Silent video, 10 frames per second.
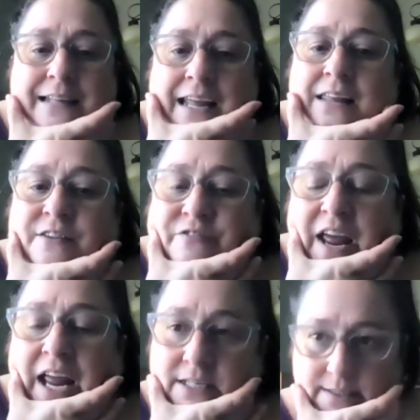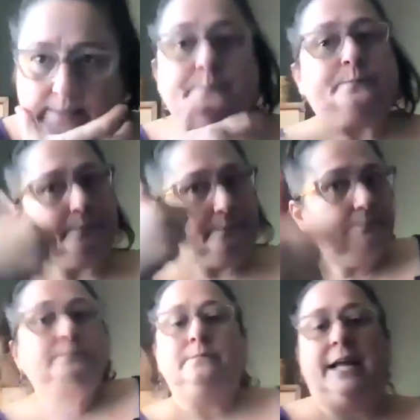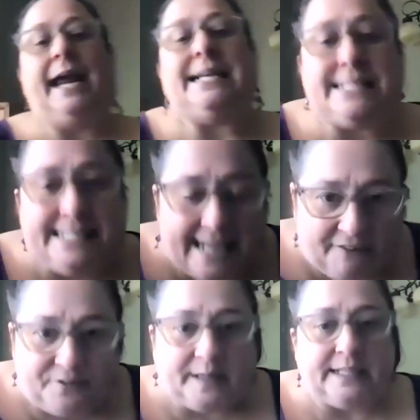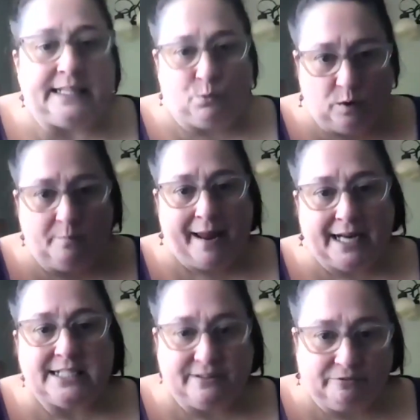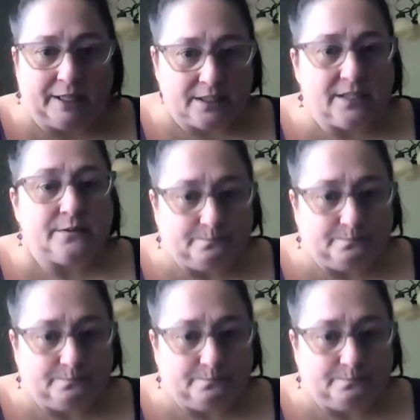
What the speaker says: like in the face, it definitely will make a difference.